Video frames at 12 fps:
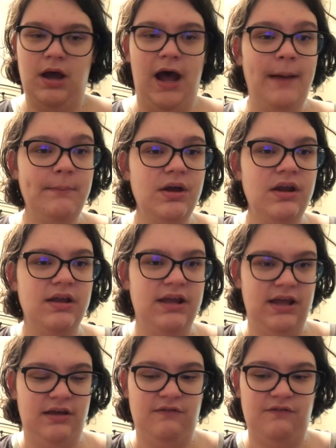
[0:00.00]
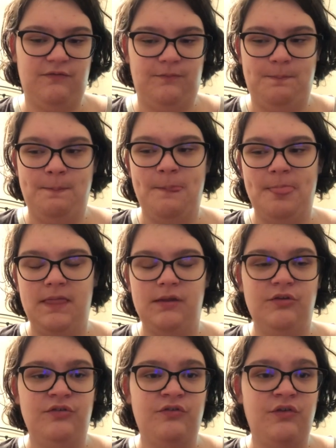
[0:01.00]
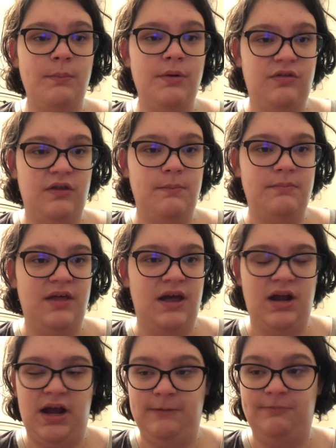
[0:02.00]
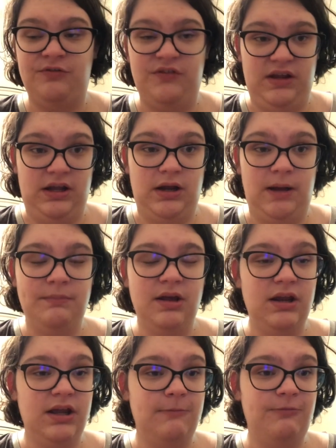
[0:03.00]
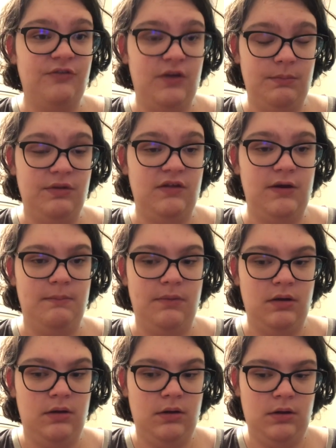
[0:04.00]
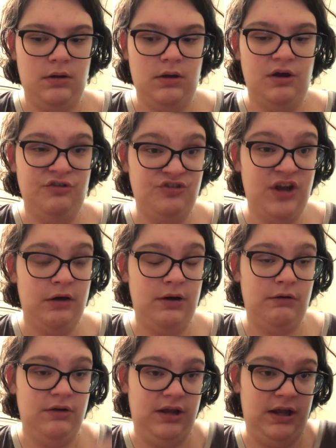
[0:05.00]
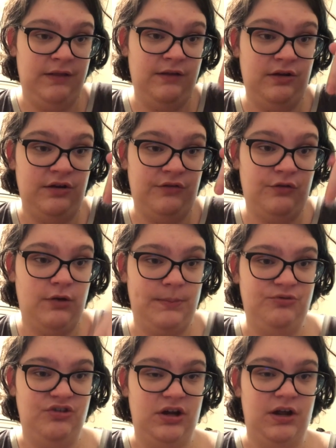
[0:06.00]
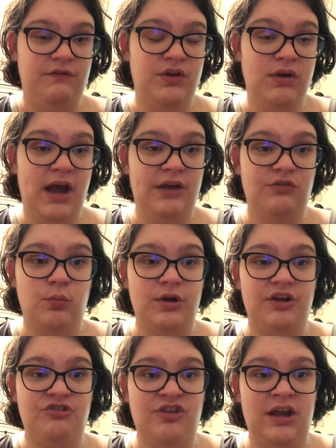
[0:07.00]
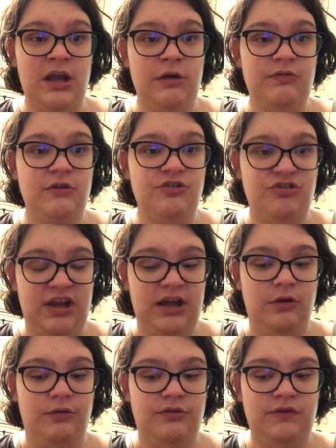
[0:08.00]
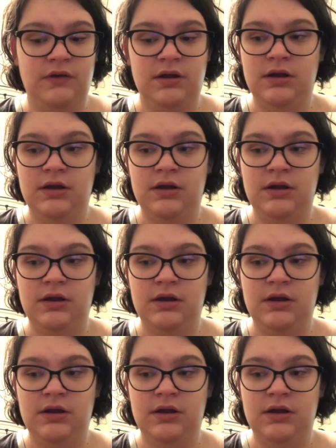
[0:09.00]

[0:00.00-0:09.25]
I'm gonna give some of them that I've seen, I'm gonna give some of them a shout out in the description. If you guys want to check out their channels,